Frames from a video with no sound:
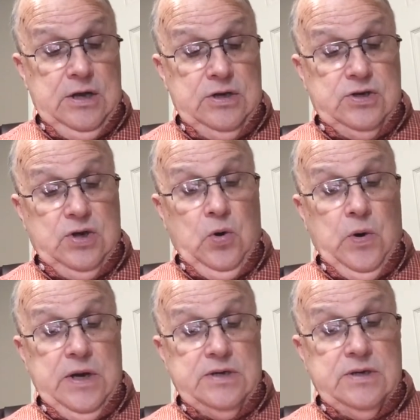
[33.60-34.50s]

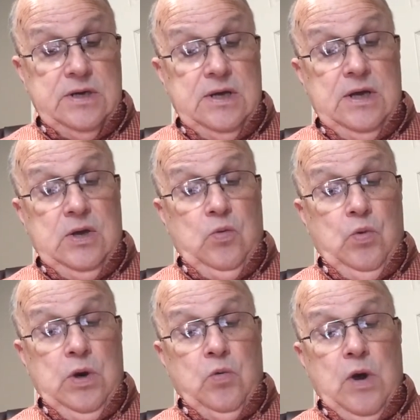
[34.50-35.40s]
Stories.
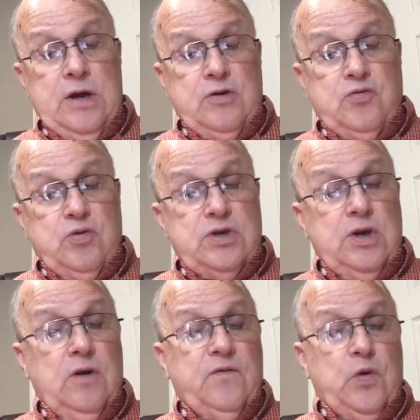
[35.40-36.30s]
Will Rogers was
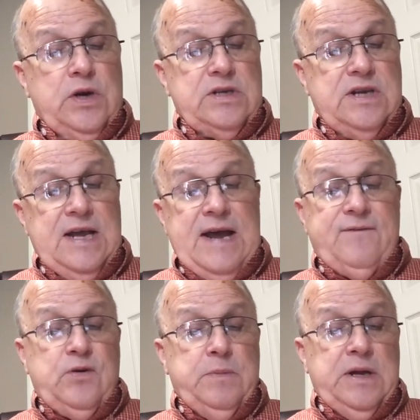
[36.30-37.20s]
known for his
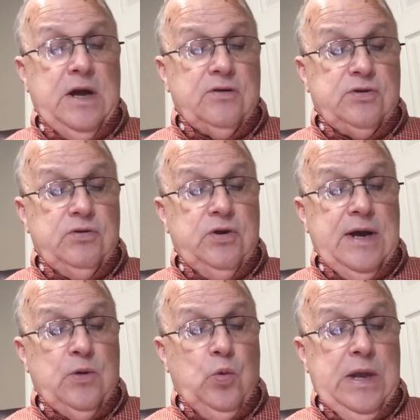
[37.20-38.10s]
laughter, but he also knew
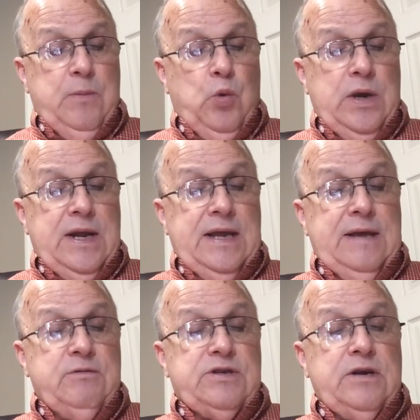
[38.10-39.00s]
how to weep. One day
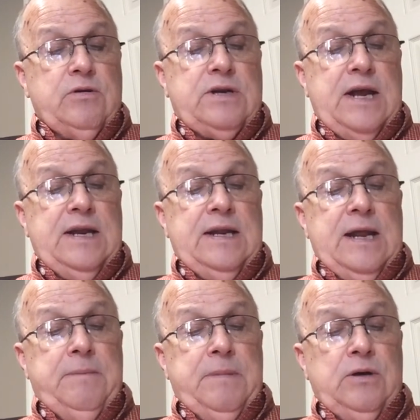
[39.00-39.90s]
he was entertaining
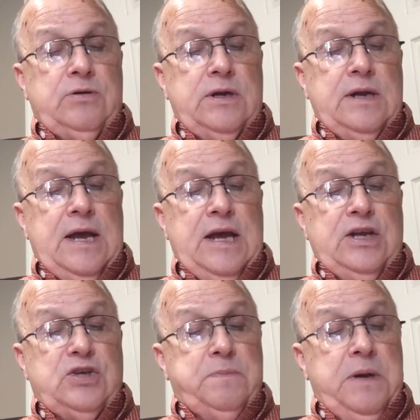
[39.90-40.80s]
at Milton
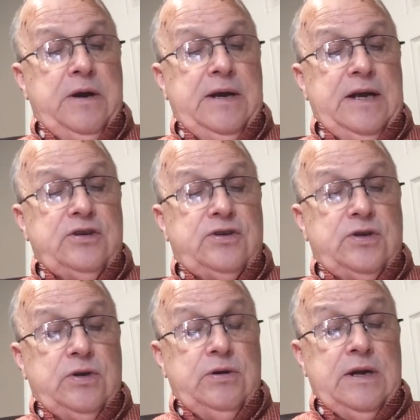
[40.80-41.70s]
H. Berry
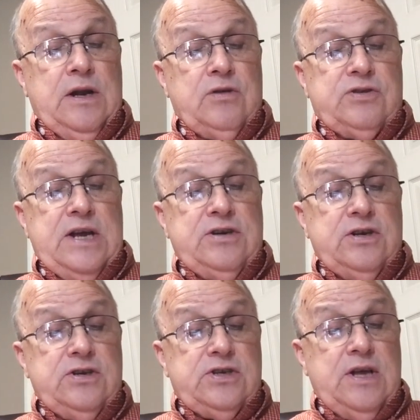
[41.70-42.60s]
Institute in Los
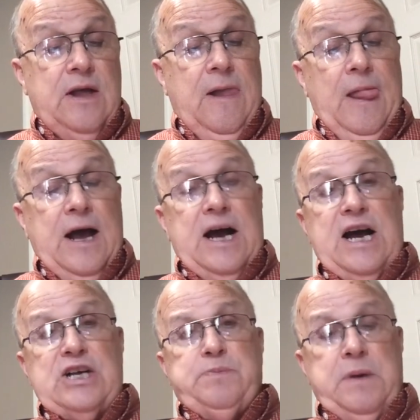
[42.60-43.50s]
Angeles, a
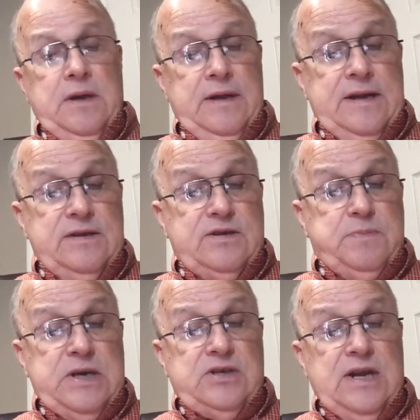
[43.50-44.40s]
hospital that
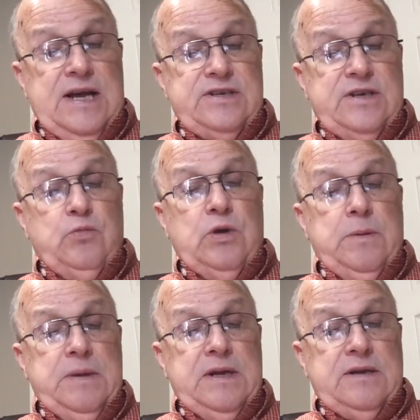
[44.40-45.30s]
specialized in
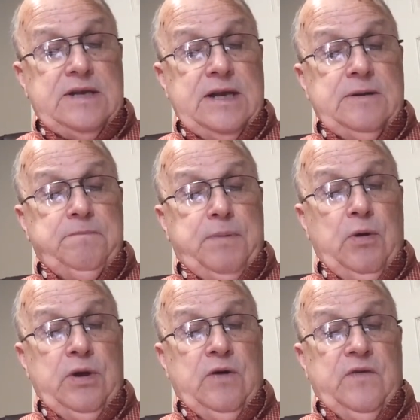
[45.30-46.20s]
rehabilitating
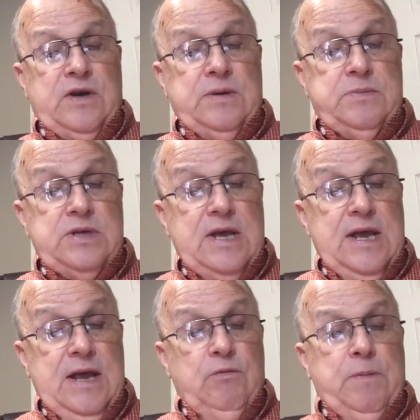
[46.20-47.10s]
polio victims
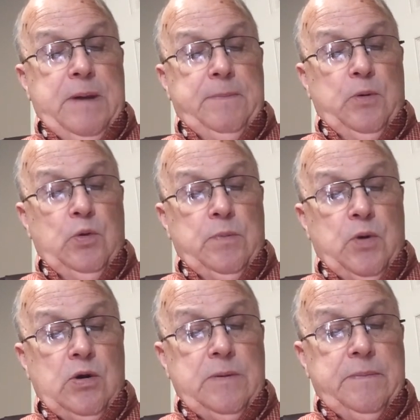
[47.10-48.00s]
and with people with
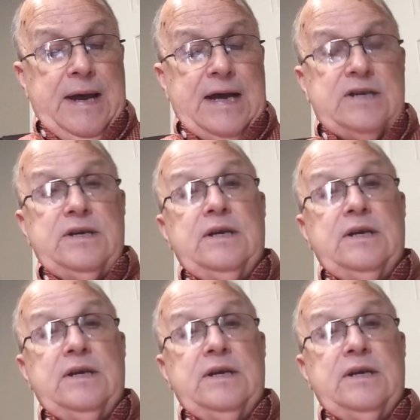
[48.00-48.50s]
broken back,